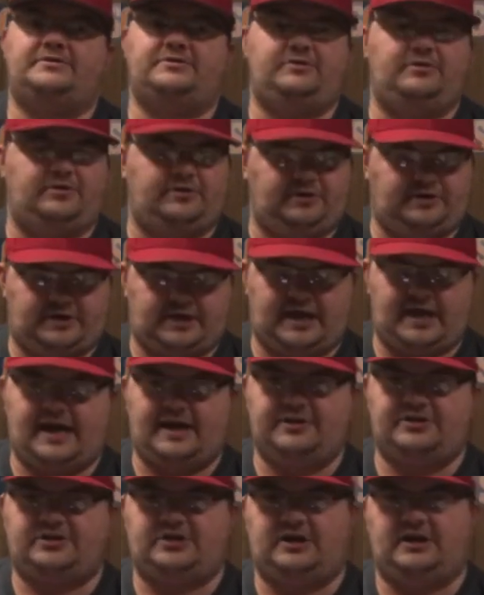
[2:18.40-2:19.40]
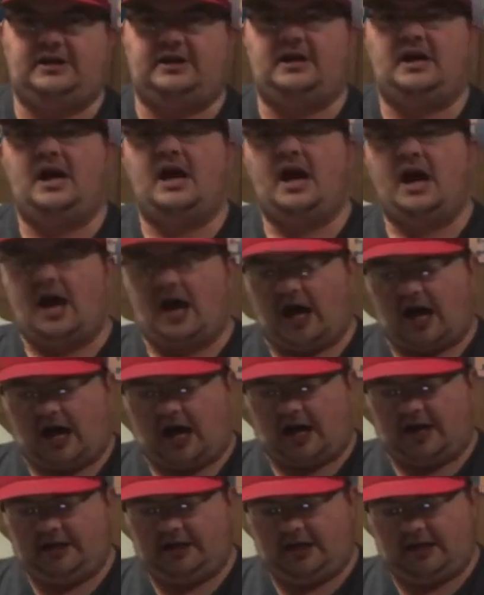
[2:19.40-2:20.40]
so you can cash in
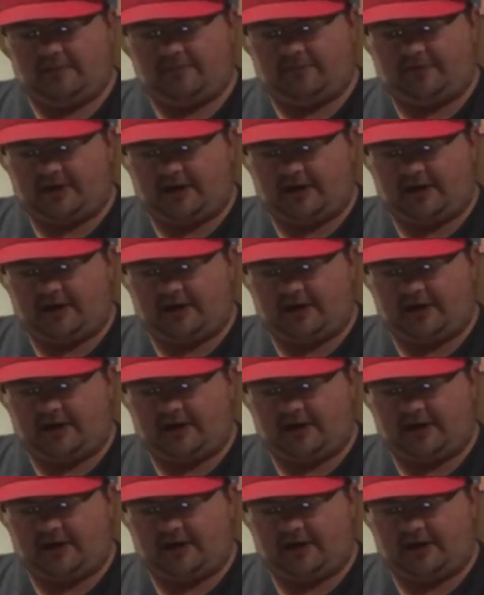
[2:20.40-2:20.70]
on him